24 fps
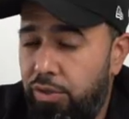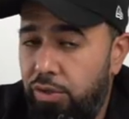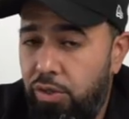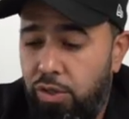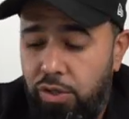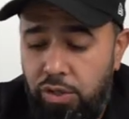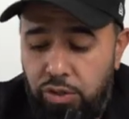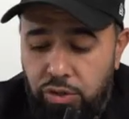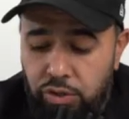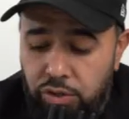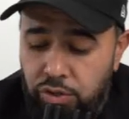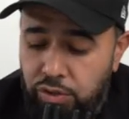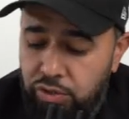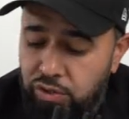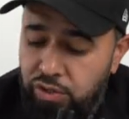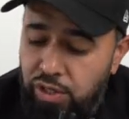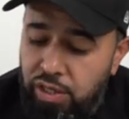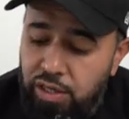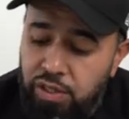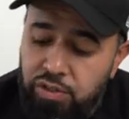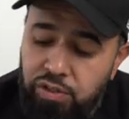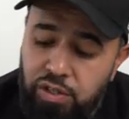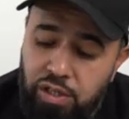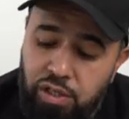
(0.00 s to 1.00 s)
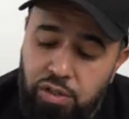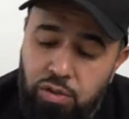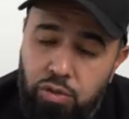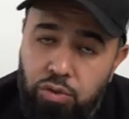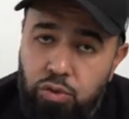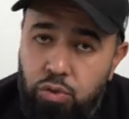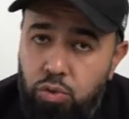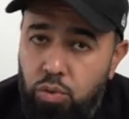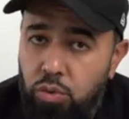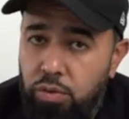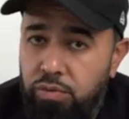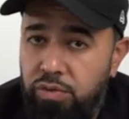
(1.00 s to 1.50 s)
You can send a signal
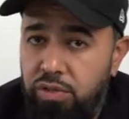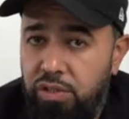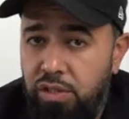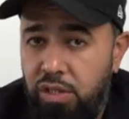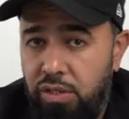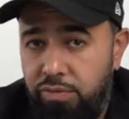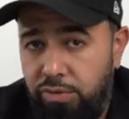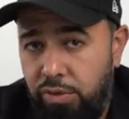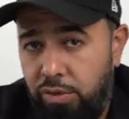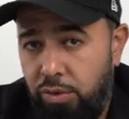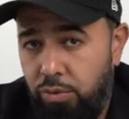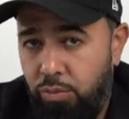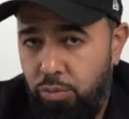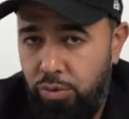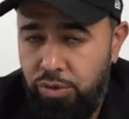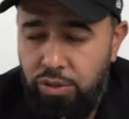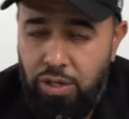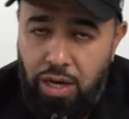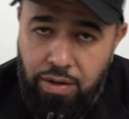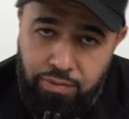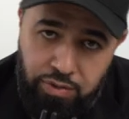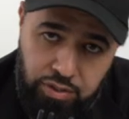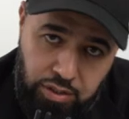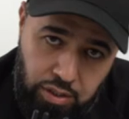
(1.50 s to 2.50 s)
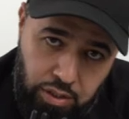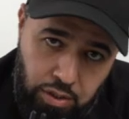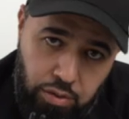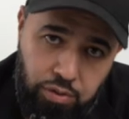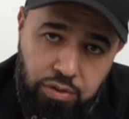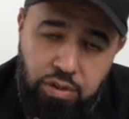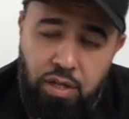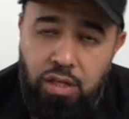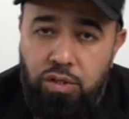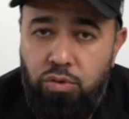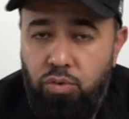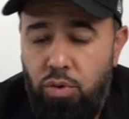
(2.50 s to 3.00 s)
to a receiver, which obviously
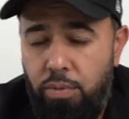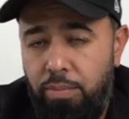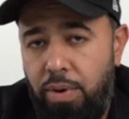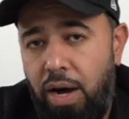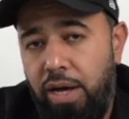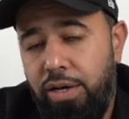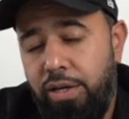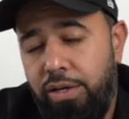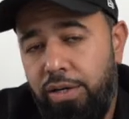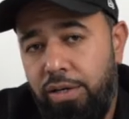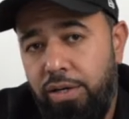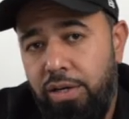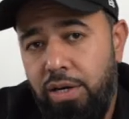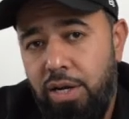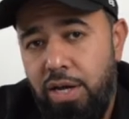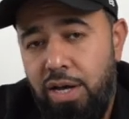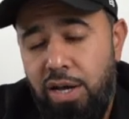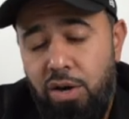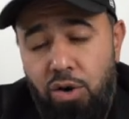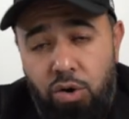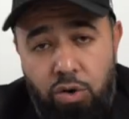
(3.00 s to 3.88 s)
goes then to a monitor.